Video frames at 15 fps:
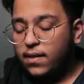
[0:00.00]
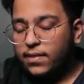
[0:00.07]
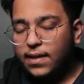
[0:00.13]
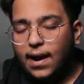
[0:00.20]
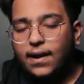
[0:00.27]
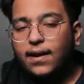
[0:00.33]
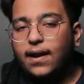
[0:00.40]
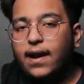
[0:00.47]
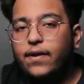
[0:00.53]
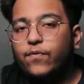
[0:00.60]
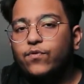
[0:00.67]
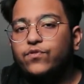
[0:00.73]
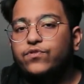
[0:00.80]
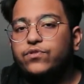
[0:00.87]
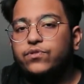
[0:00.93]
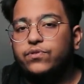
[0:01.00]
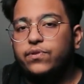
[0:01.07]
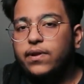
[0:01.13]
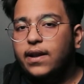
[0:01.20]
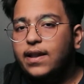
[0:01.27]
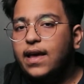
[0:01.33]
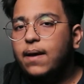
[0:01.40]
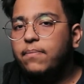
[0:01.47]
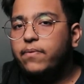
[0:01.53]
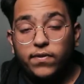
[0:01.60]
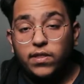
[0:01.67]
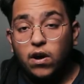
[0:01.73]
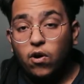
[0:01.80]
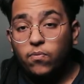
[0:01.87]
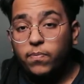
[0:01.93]
that client was really happy
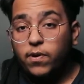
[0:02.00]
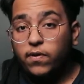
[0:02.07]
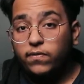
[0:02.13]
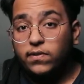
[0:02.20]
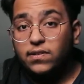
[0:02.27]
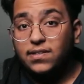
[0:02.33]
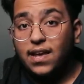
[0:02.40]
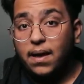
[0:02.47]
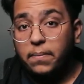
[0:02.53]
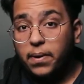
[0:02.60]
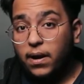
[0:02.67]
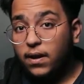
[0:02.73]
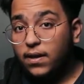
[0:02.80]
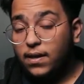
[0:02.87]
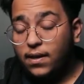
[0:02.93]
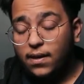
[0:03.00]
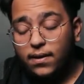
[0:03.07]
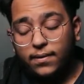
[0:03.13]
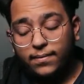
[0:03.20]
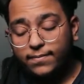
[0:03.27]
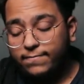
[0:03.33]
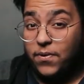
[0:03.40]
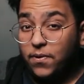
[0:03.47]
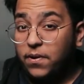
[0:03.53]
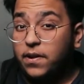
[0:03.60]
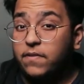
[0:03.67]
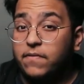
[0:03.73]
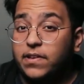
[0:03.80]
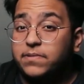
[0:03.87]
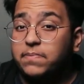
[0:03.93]
with the output of this camera. Ki good
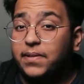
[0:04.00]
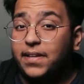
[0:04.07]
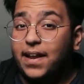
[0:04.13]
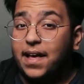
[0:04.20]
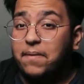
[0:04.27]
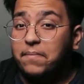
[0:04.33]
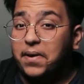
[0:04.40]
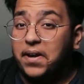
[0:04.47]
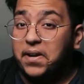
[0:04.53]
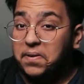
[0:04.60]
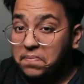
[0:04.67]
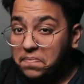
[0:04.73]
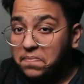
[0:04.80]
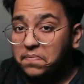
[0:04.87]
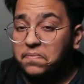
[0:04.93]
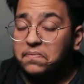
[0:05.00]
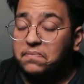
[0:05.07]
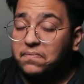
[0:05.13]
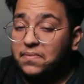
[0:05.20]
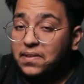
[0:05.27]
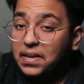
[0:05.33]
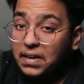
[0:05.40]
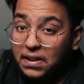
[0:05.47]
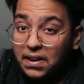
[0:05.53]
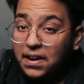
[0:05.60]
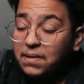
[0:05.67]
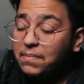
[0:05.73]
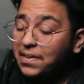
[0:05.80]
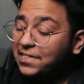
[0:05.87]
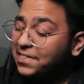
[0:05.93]
investment that I made. He
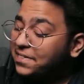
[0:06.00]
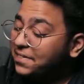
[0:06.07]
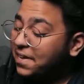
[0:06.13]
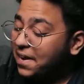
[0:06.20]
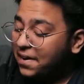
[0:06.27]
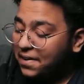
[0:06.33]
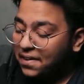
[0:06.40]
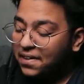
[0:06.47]
really mentioned that.